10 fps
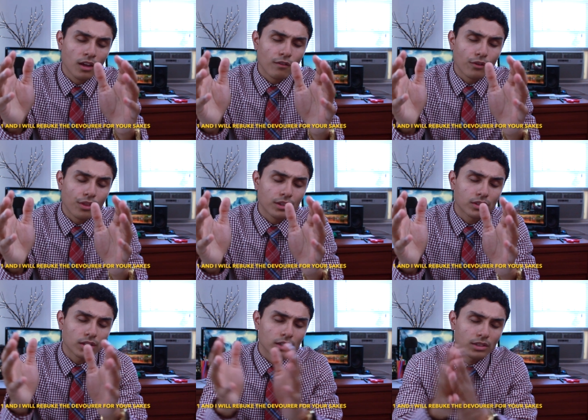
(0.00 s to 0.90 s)
For
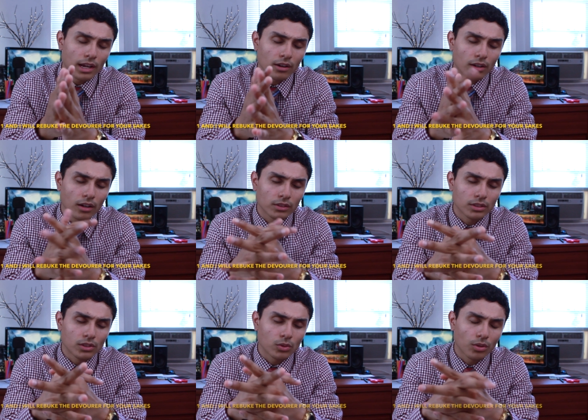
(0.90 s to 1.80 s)
this is our
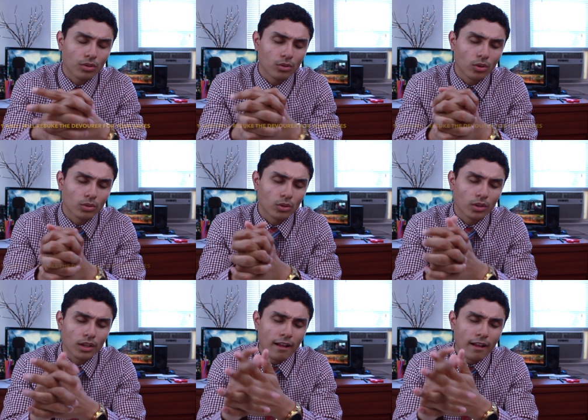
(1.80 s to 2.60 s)
covenant with you, O Lord,